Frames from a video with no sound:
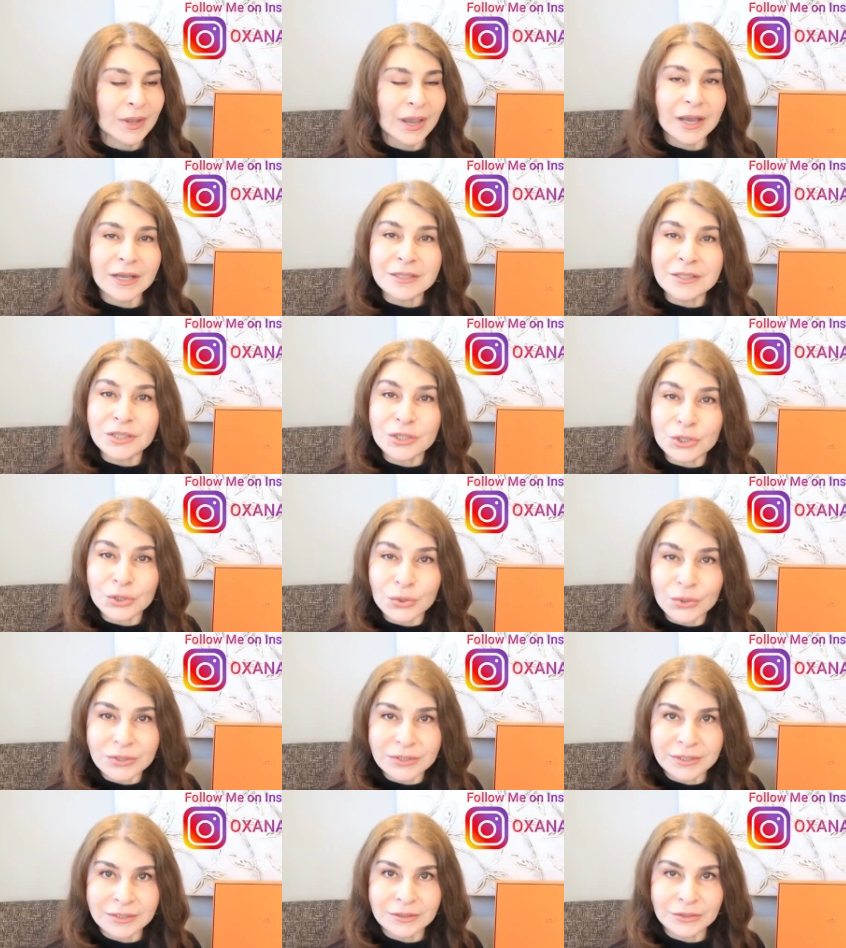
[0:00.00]

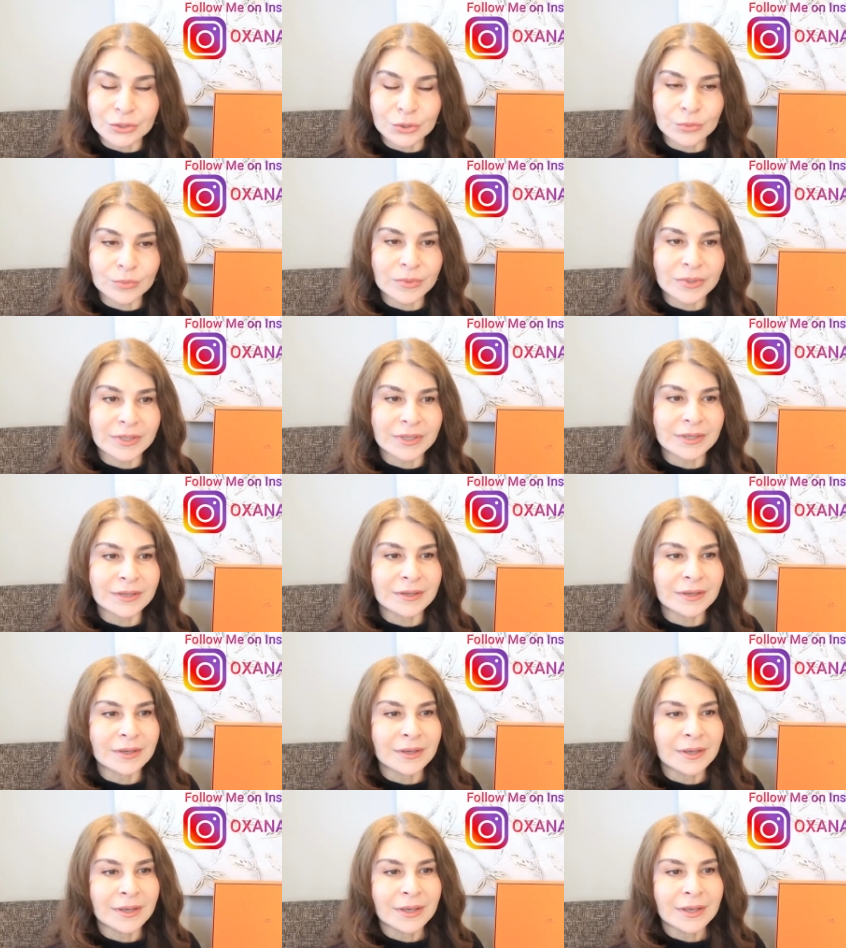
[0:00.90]
uncertain to
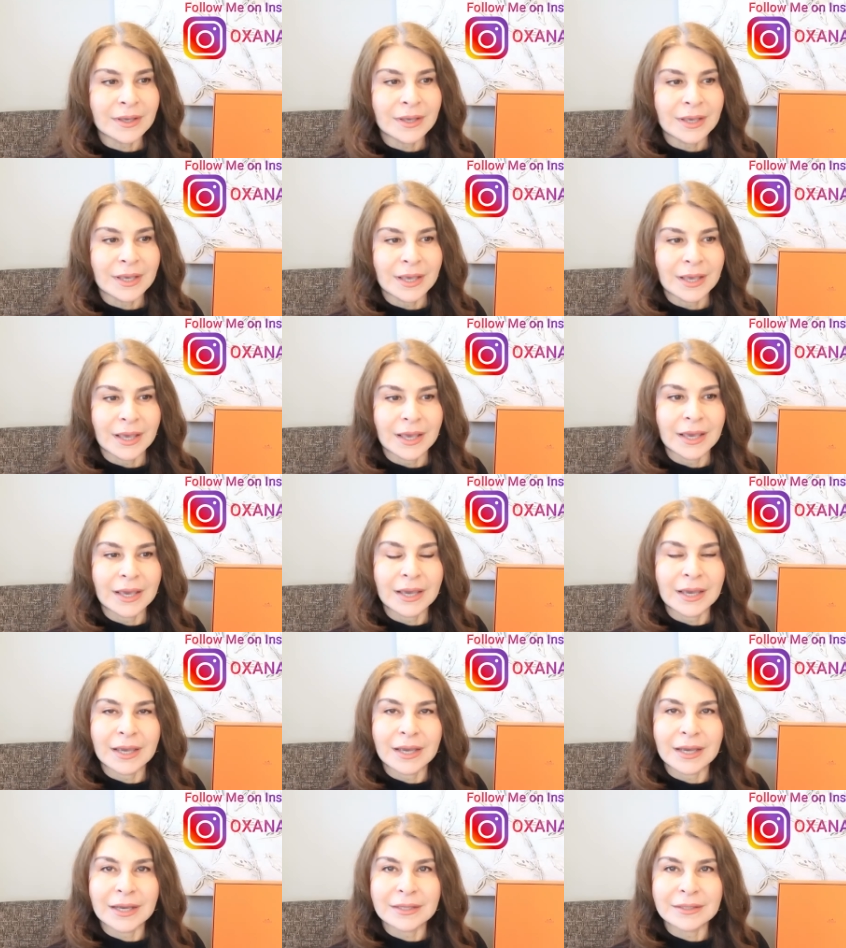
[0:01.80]
me,
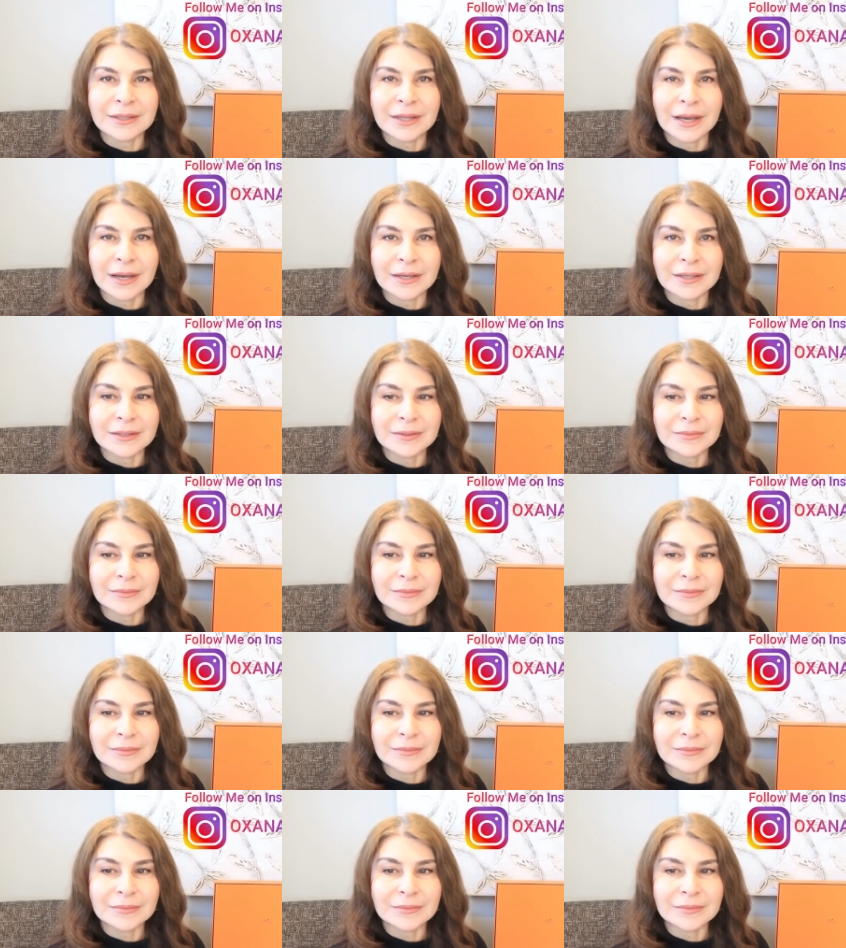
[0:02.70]
and